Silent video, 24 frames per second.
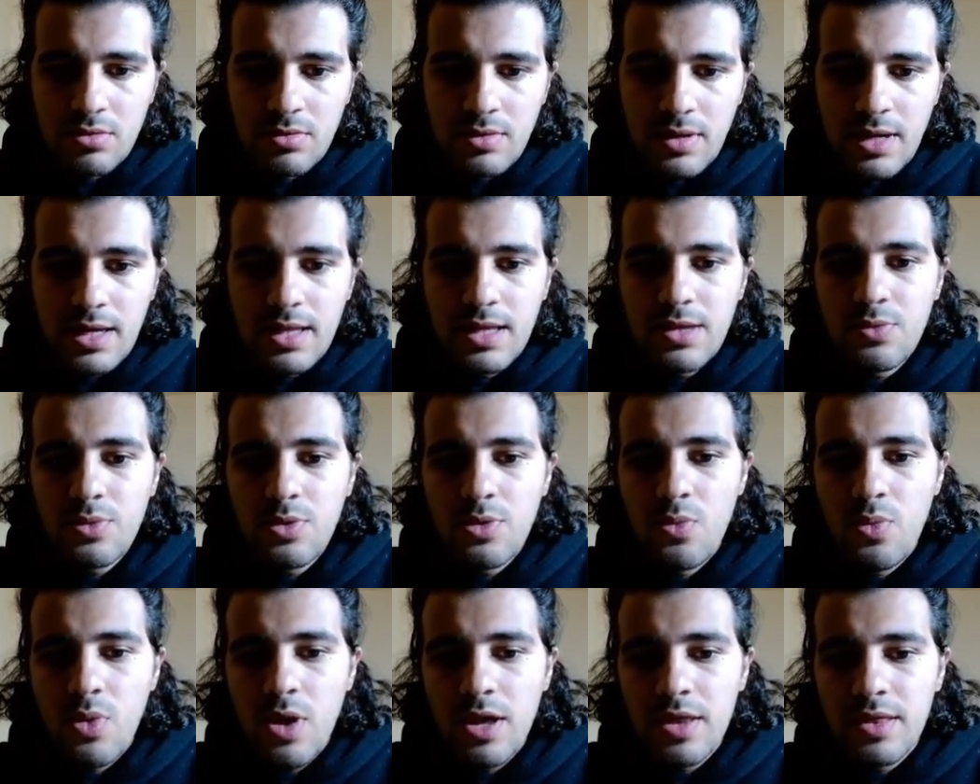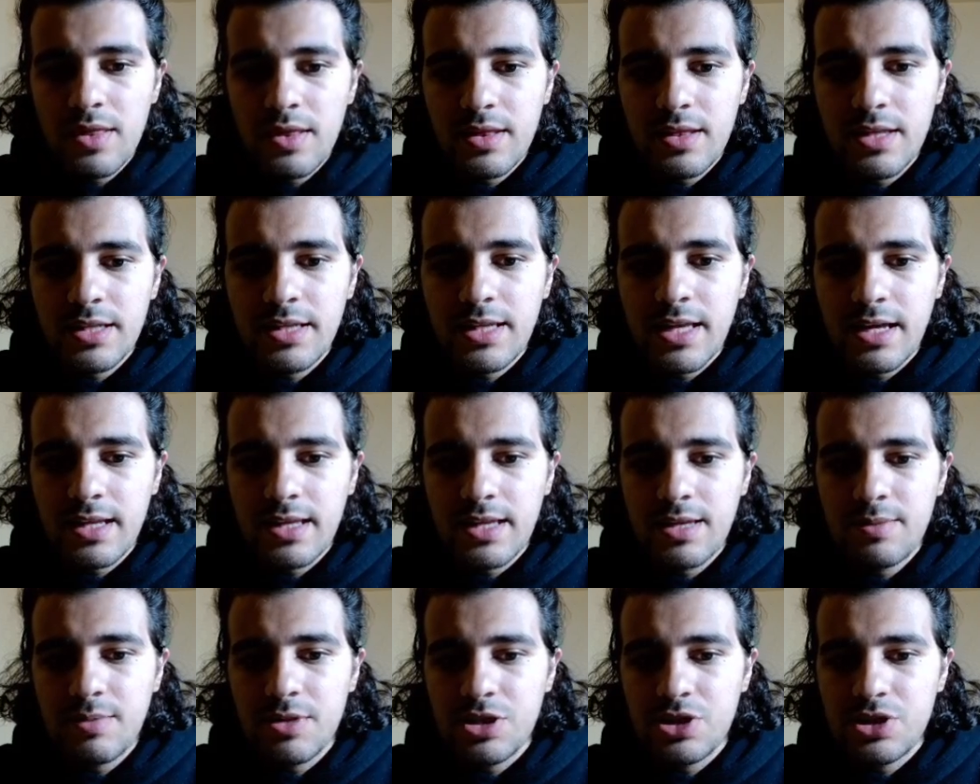And then we run detect
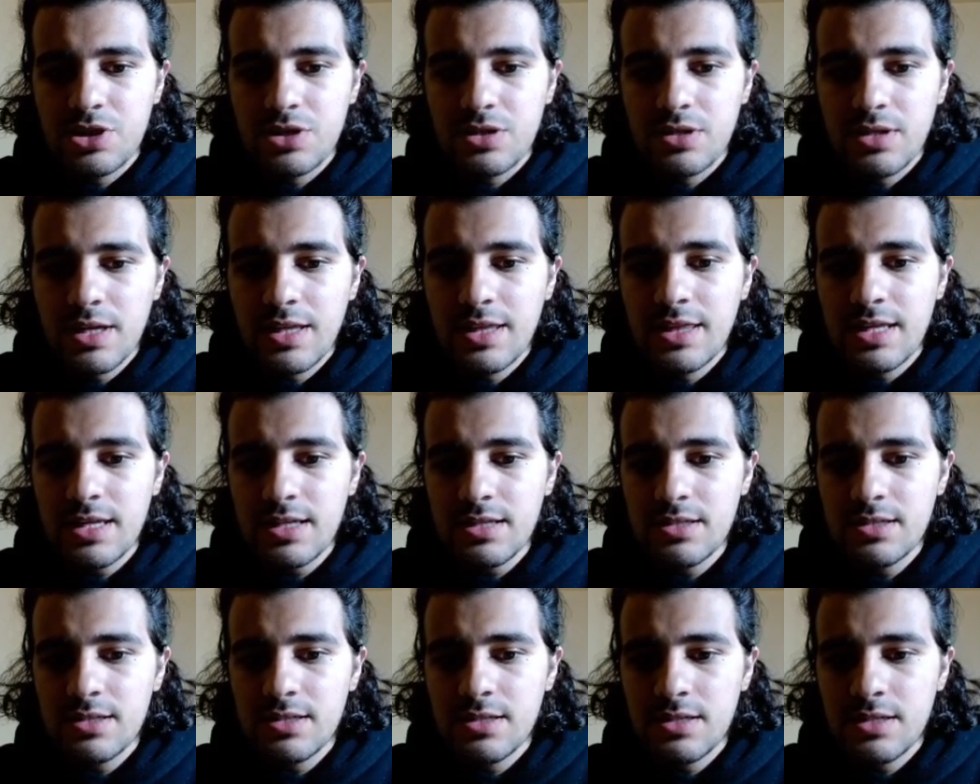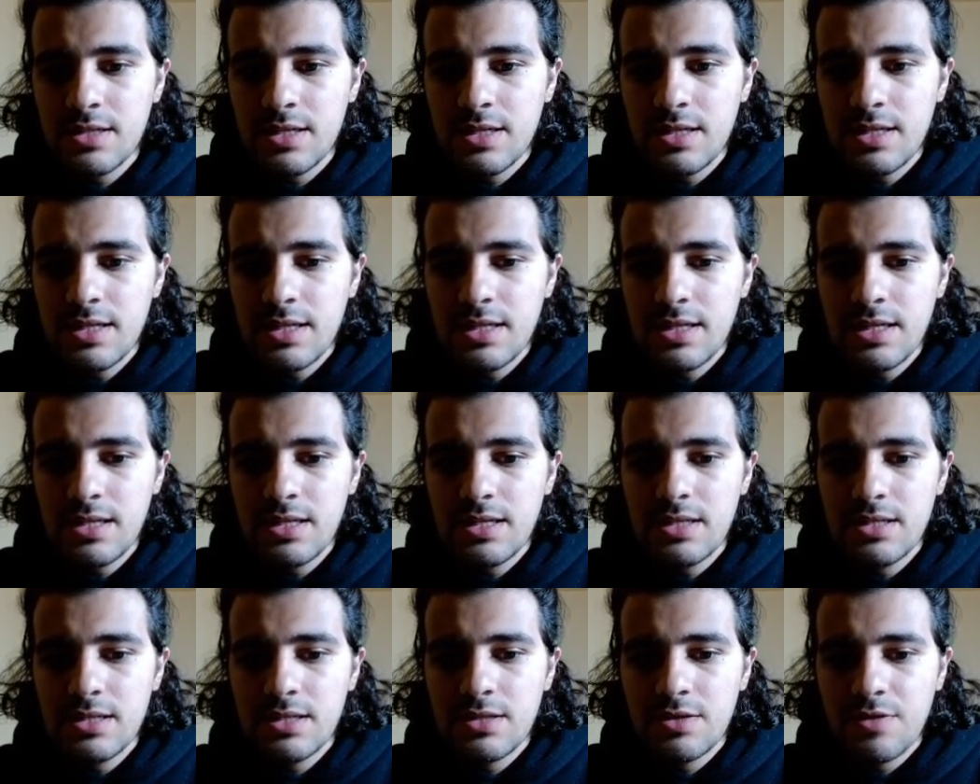image. And this
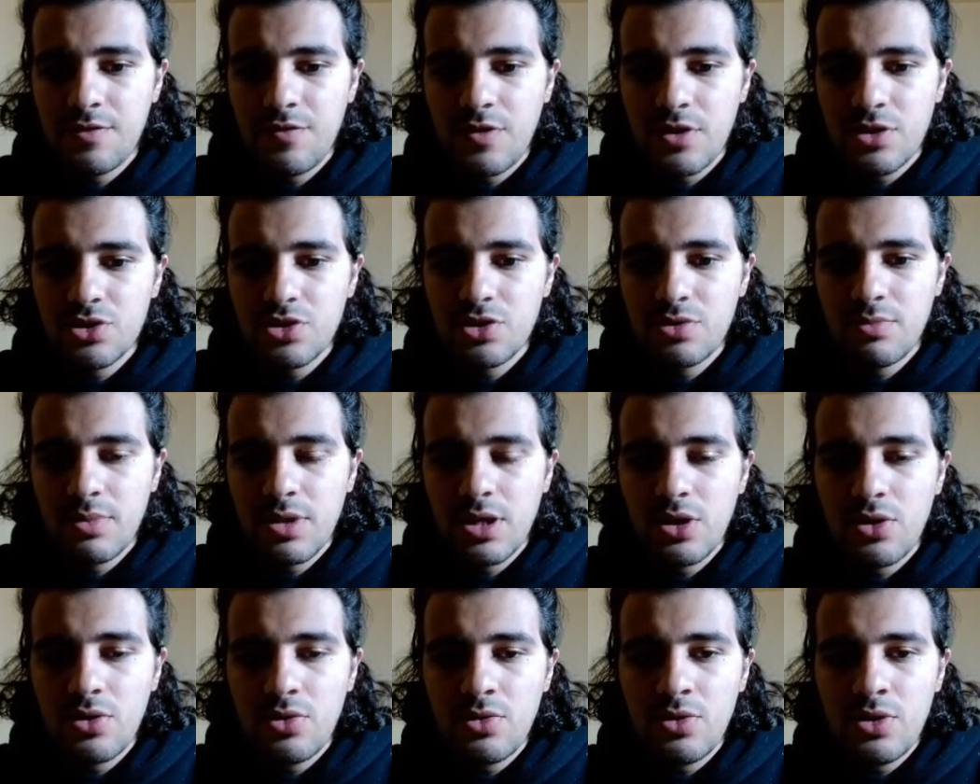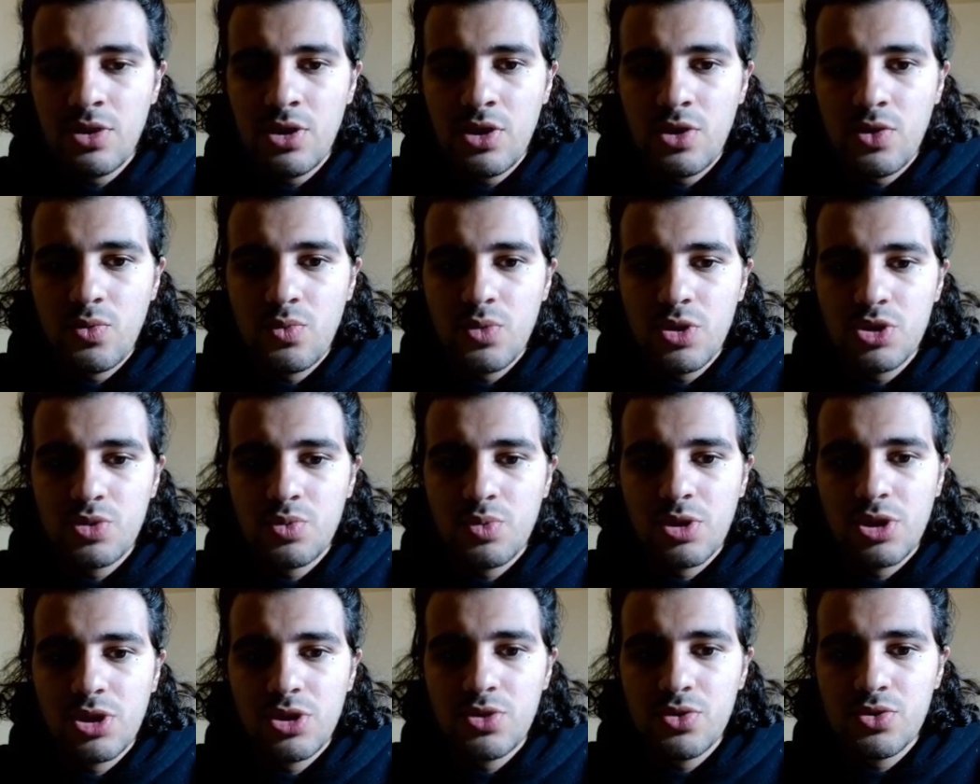is the function below, which
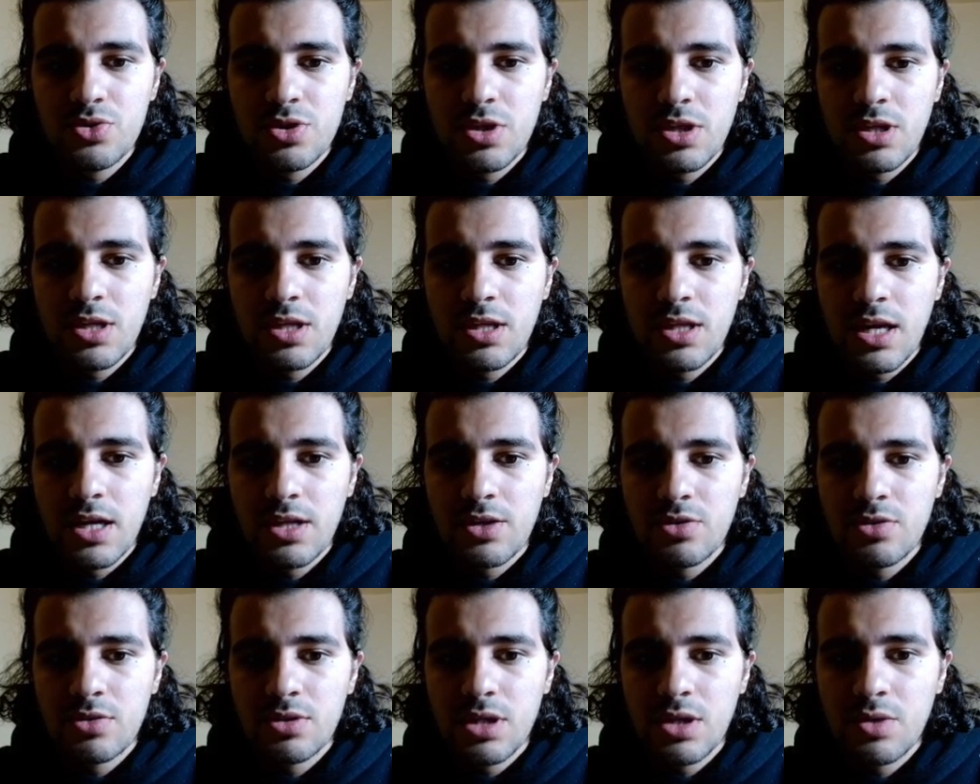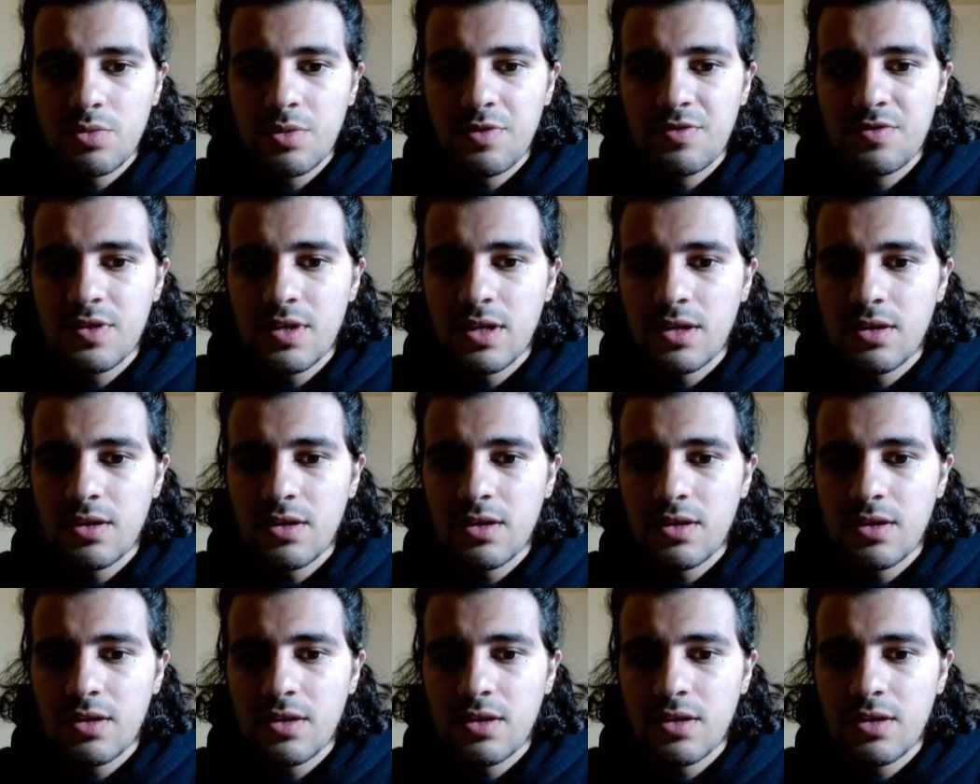will use the detector that we've set